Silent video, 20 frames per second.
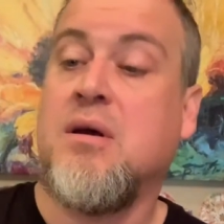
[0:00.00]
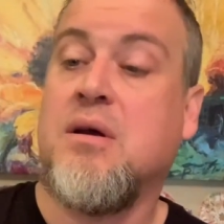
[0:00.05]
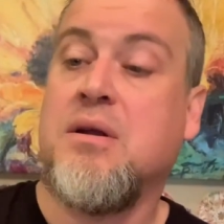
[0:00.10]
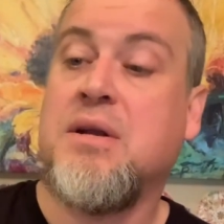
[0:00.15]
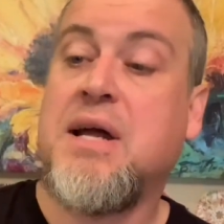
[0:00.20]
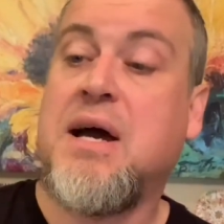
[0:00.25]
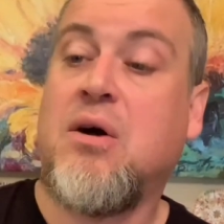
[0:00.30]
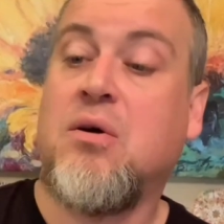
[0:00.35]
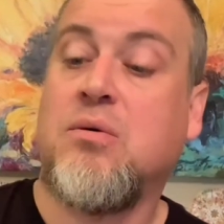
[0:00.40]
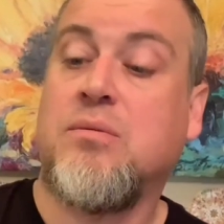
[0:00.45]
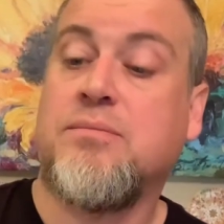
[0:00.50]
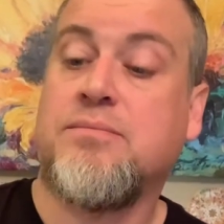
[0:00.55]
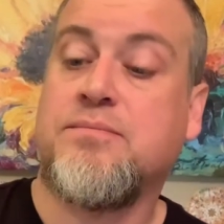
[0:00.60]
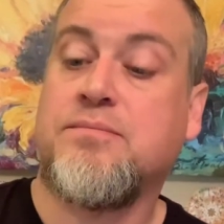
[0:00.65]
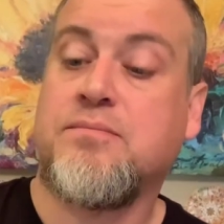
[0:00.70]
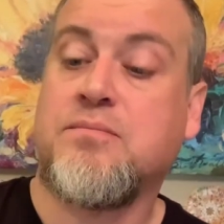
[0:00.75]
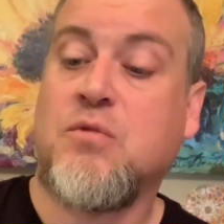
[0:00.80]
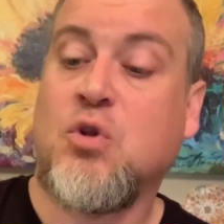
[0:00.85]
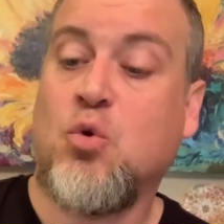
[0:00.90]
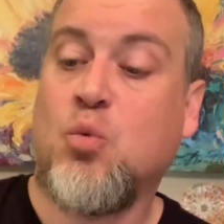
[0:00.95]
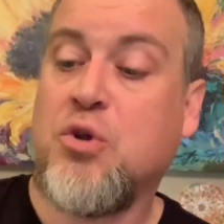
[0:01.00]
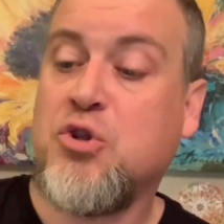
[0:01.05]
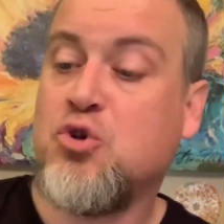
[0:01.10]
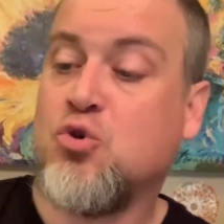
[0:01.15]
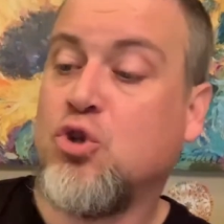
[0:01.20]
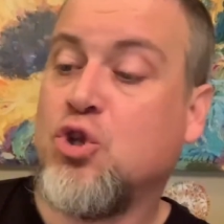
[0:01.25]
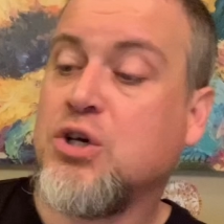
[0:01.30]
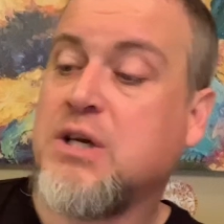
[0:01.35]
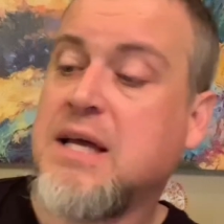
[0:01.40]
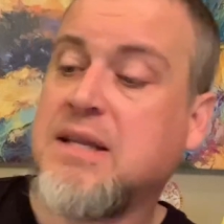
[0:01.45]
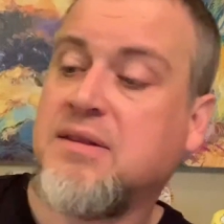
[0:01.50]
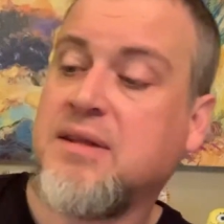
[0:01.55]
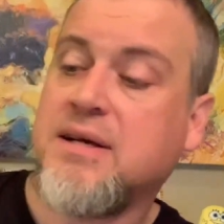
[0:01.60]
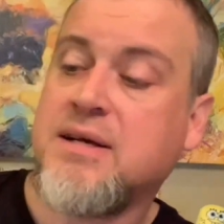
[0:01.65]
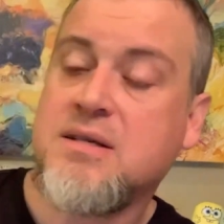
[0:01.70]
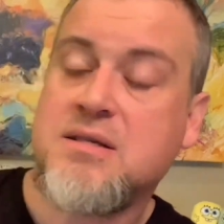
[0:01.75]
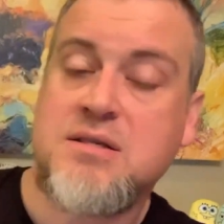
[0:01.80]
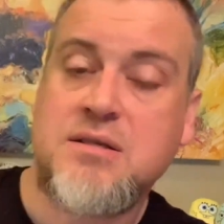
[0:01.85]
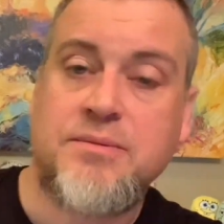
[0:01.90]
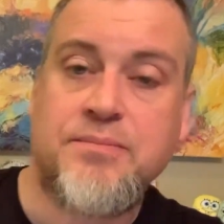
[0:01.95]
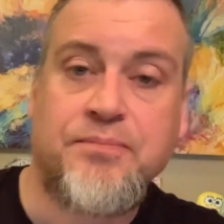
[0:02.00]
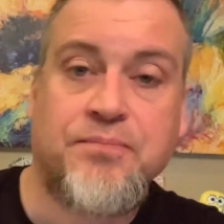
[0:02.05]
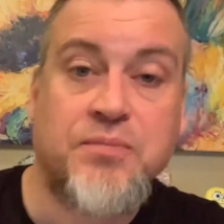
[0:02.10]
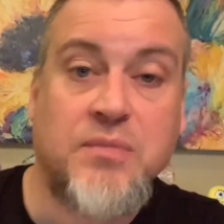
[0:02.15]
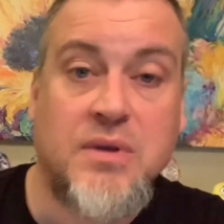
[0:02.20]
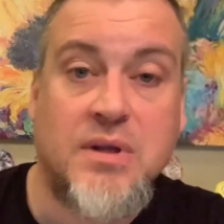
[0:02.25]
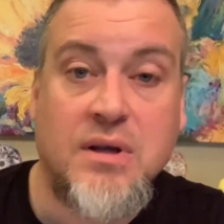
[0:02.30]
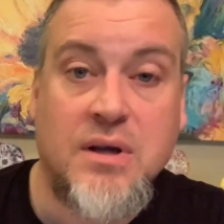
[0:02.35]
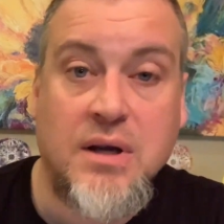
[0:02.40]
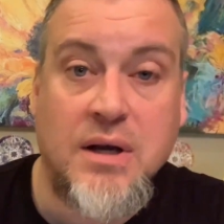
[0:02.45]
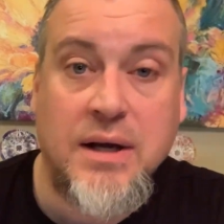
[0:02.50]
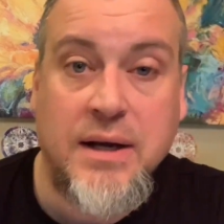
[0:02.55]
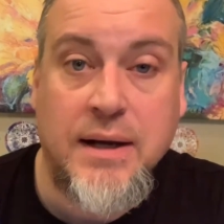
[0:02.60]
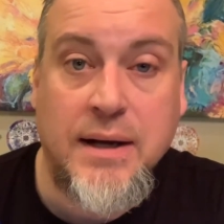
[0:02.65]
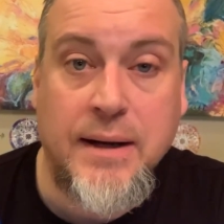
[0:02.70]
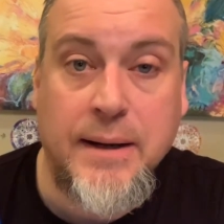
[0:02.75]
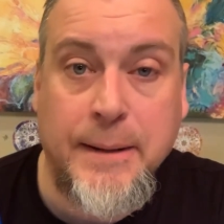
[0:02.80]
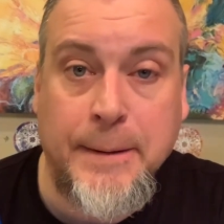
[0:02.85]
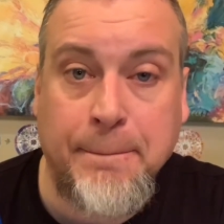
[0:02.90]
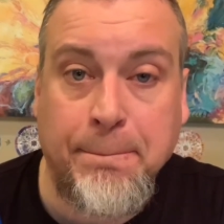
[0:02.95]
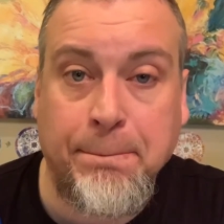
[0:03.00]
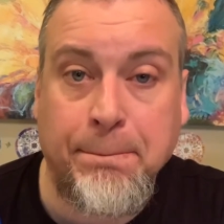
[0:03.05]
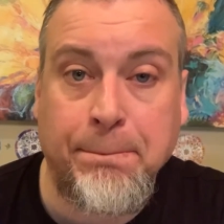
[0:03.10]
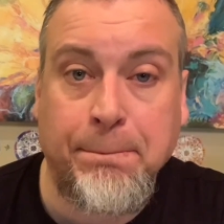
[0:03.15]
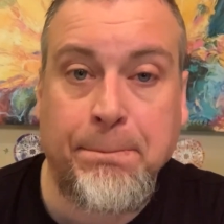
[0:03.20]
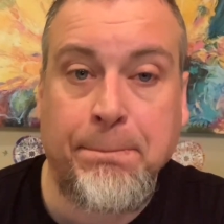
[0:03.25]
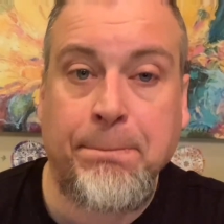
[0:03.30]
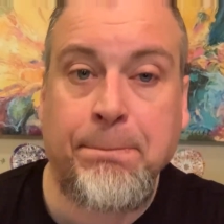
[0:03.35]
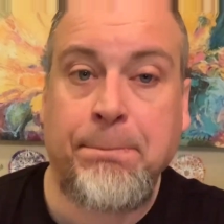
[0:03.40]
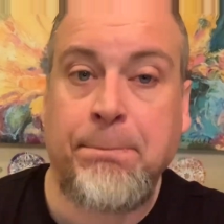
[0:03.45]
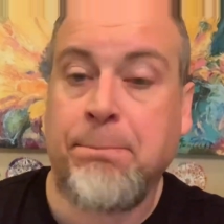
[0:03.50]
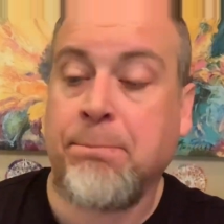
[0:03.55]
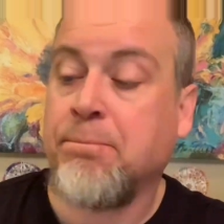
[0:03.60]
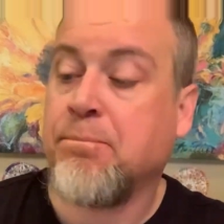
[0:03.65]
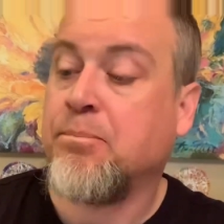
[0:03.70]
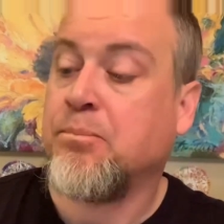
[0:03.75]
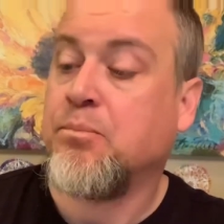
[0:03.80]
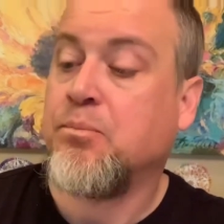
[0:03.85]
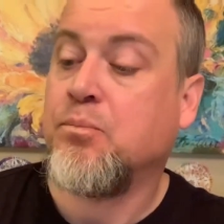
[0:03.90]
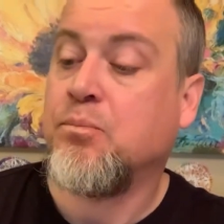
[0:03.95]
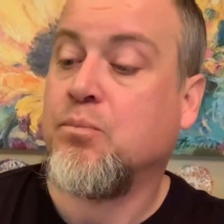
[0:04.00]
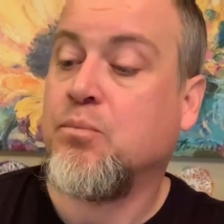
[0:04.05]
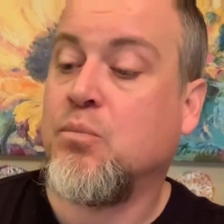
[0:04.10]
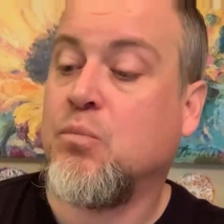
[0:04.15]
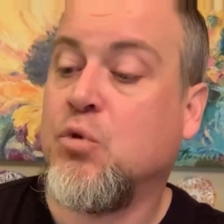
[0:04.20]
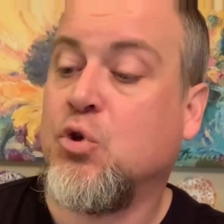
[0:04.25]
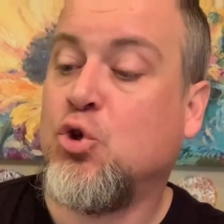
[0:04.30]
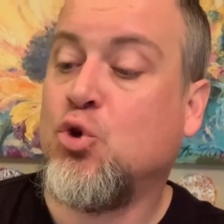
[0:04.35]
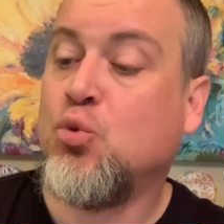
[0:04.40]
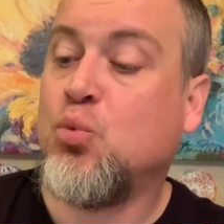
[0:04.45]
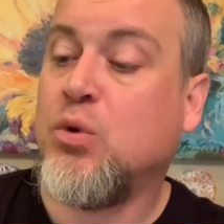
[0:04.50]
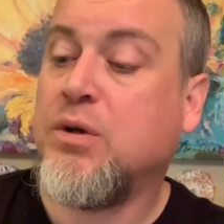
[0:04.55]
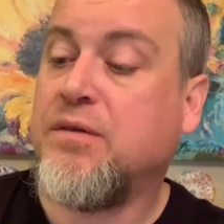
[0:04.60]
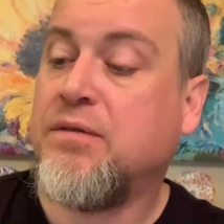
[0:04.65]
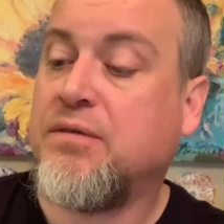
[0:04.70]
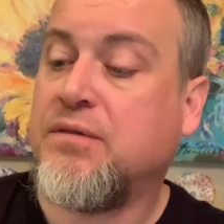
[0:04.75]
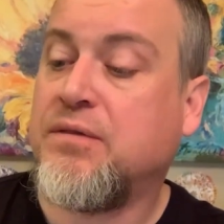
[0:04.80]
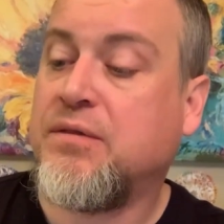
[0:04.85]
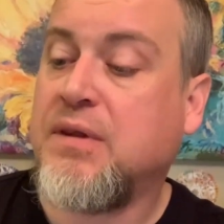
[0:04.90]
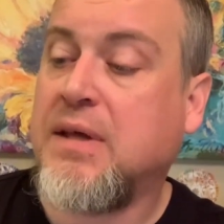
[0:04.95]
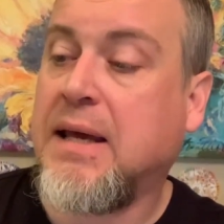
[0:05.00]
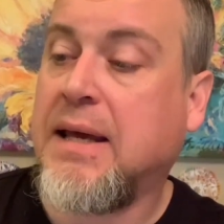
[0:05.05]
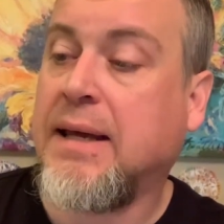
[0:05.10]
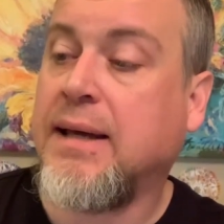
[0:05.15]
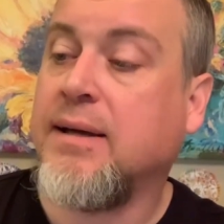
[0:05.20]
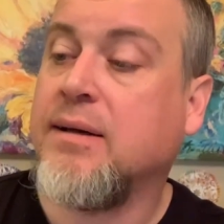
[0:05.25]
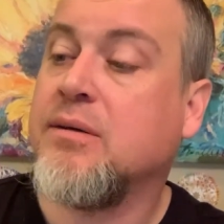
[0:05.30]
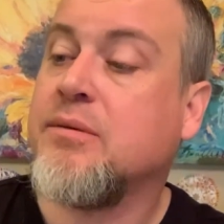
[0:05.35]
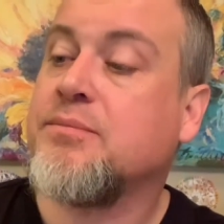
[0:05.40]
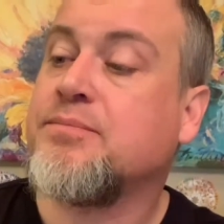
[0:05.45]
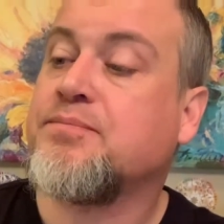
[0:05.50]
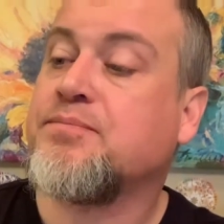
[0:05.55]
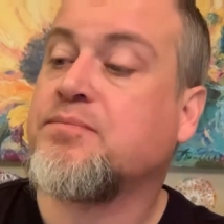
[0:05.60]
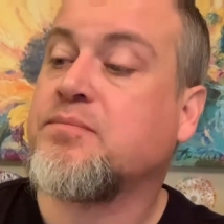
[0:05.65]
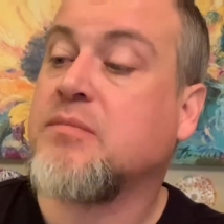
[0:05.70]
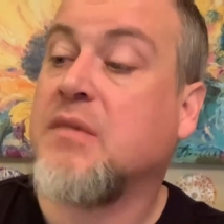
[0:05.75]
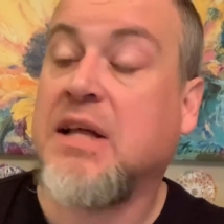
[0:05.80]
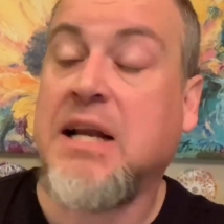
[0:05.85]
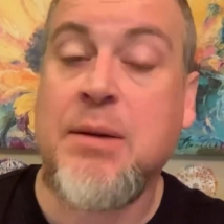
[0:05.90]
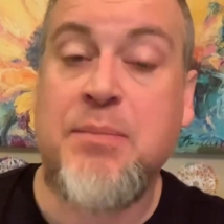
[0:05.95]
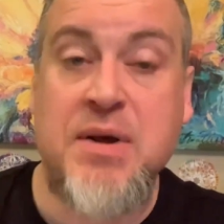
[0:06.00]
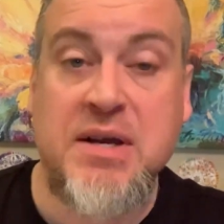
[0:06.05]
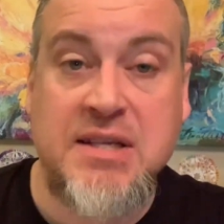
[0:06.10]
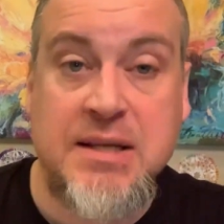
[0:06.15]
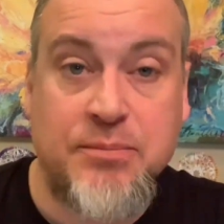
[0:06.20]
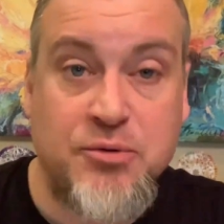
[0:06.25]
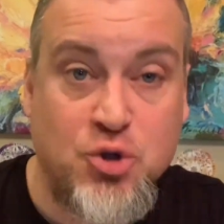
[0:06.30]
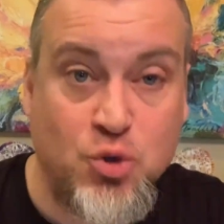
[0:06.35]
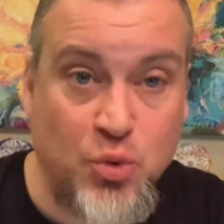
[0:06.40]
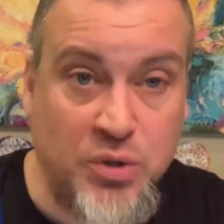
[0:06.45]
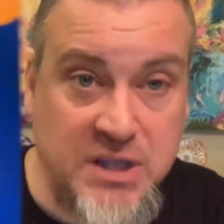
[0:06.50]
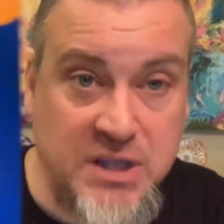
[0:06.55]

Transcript: Now, when you look at this, um, you would think, and I picked up two of